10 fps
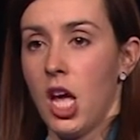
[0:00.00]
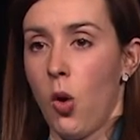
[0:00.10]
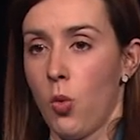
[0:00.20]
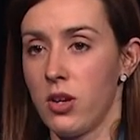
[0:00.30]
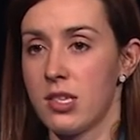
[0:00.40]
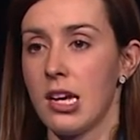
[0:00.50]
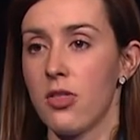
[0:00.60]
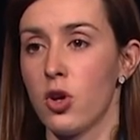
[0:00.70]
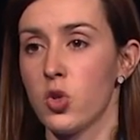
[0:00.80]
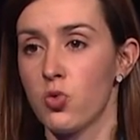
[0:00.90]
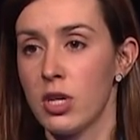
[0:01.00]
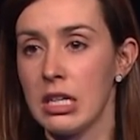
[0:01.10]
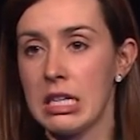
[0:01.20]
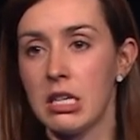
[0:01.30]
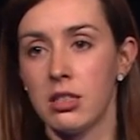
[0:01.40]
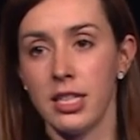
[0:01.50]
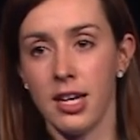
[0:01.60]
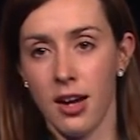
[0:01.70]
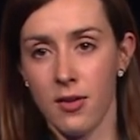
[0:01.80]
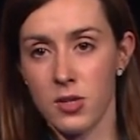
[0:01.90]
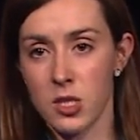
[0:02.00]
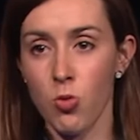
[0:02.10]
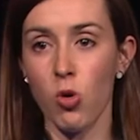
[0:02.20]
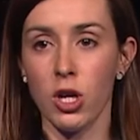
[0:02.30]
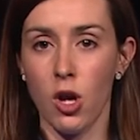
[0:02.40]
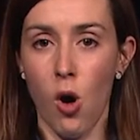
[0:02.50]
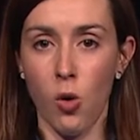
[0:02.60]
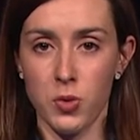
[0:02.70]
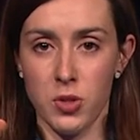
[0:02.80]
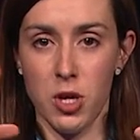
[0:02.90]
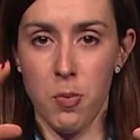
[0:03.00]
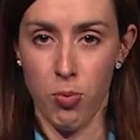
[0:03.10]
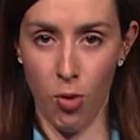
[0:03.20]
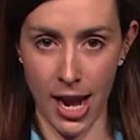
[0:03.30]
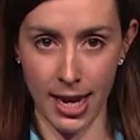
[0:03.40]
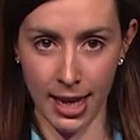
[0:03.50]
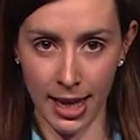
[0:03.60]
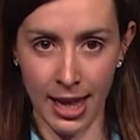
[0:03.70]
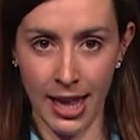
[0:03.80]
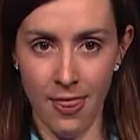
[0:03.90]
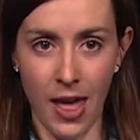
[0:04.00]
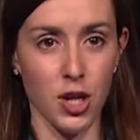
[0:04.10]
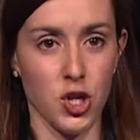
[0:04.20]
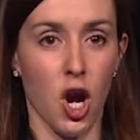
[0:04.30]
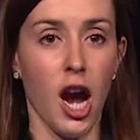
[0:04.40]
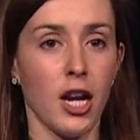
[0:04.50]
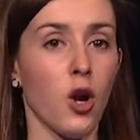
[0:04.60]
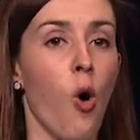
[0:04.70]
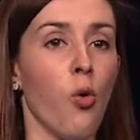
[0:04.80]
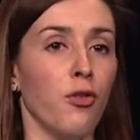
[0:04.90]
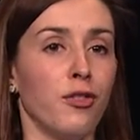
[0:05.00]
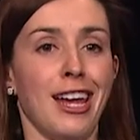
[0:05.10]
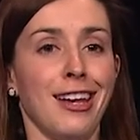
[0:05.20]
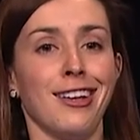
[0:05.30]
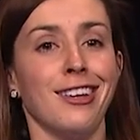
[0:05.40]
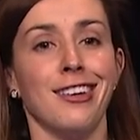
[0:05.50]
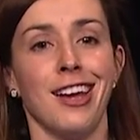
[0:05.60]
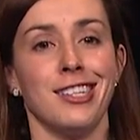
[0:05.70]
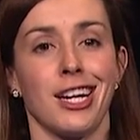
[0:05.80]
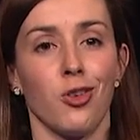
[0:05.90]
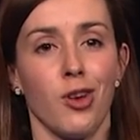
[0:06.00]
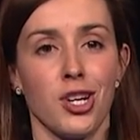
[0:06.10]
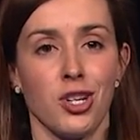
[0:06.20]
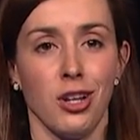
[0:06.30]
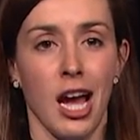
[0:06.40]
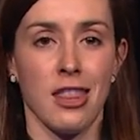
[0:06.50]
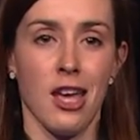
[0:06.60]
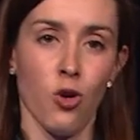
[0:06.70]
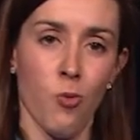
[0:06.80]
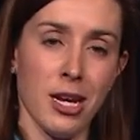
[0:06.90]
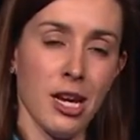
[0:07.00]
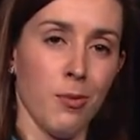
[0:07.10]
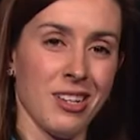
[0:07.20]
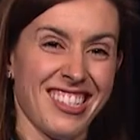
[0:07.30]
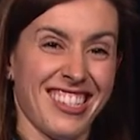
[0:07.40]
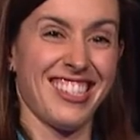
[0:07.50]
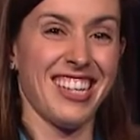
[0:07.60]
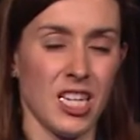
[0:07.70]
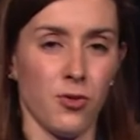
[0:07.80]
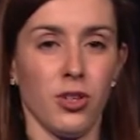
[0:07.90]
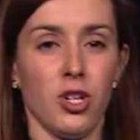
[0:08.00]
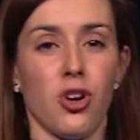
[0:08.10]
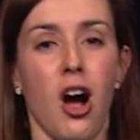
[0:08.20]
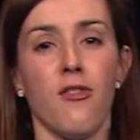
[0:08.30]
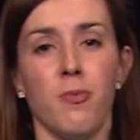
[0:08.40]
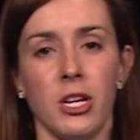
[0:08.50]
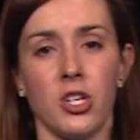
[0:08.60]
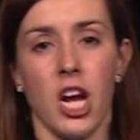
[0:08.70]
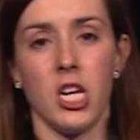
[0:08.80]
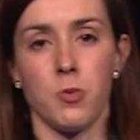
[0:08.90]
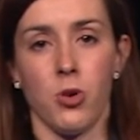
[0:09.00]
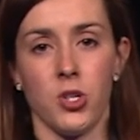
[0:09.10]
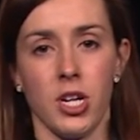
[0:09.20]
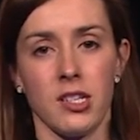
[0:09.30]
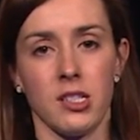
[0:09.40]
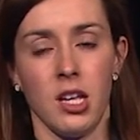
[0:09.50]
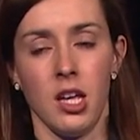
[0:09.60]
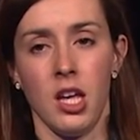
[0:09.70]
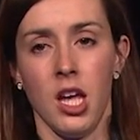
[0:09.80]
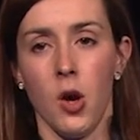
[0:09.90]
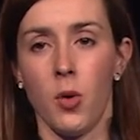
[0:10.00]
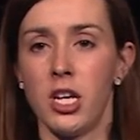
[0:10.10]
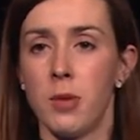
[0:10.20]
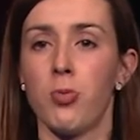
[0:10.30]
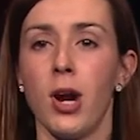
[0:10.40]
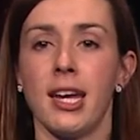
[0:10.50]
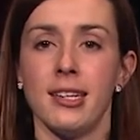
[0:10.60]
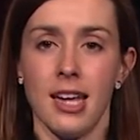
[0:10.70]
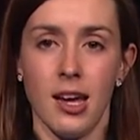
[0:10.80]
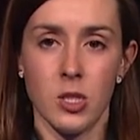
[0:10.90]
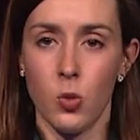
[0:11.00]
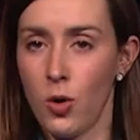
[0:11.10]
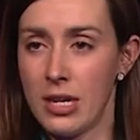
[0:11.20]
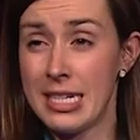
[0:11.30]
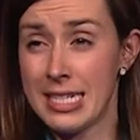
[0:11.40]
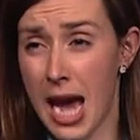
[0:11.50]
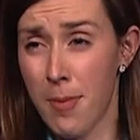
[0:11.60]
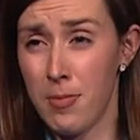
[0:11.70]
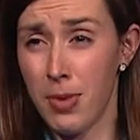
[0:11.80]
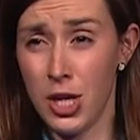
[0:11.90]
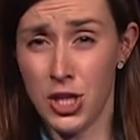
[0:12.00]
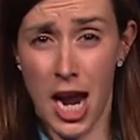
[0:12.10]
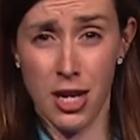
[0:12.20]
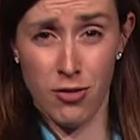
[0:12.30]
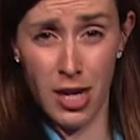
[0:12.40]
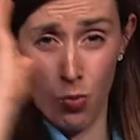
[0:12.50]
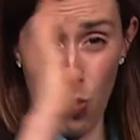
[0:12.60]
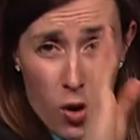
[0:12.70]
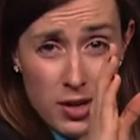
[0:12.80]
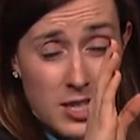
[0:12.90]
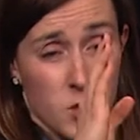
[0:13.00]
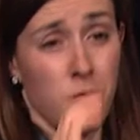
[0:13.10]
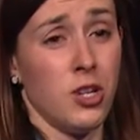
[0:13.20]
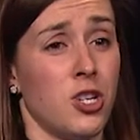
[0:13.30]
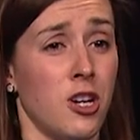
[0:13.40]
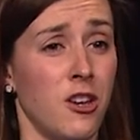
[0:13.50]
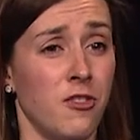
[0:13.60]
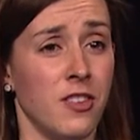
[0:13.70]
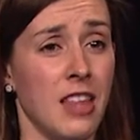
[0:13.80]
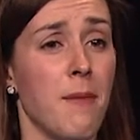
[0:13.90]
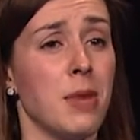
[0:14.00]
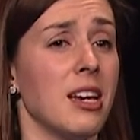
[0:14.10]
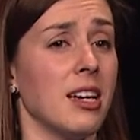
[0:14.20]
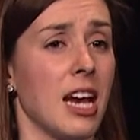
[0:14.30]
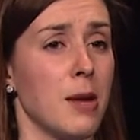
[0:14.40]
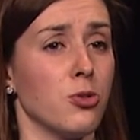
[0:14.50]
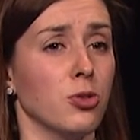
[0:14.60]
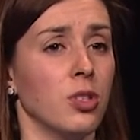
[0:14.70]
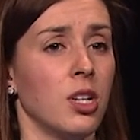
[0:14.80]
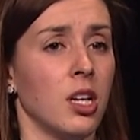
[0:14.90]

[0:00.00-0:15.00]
When you set those really clear, smaller goals that you break that giant goal of getting in a declaration like that or being able to successfully drive a big change project. When you can break it down to what needs to happen by January and what needs to be achieved in that meeting in April.